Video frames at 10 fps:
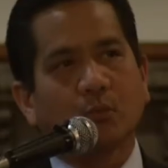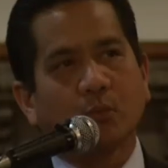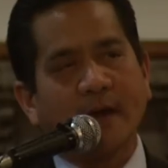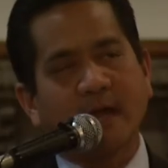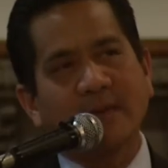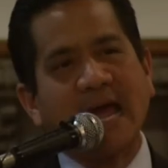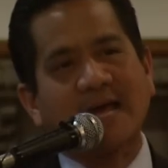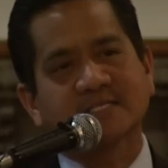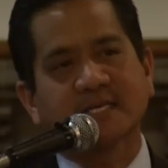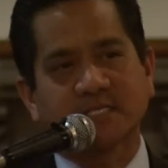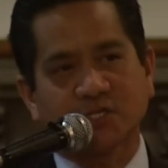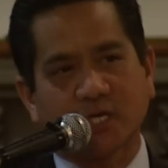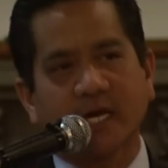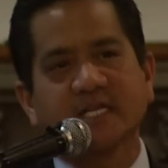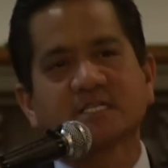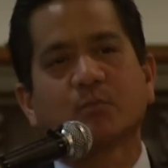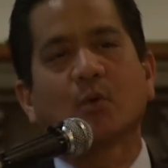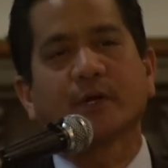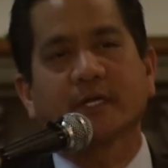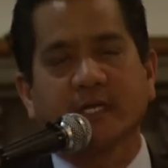when I'm asked as a Chinese
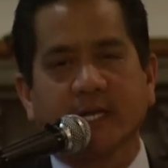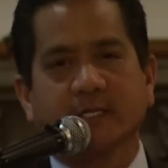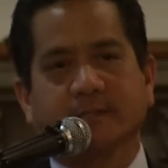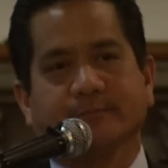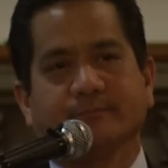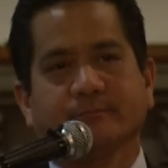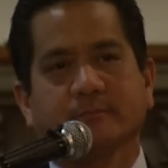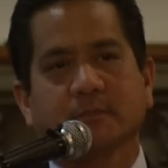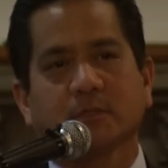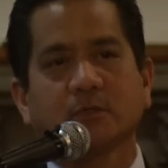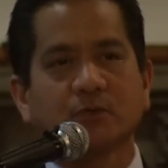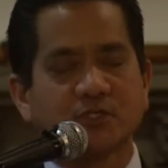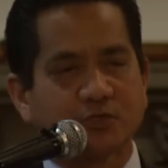born Canadian who has